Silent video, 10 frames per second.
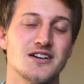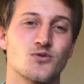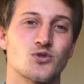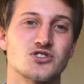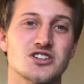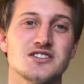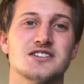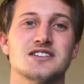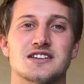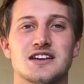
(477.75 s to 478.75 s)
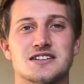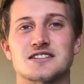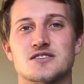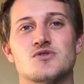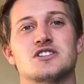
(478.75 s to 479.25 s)
Well, Jesus, yes,
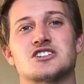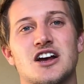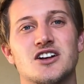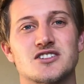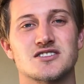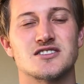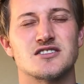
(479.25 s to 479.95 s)
he's going to challenge us to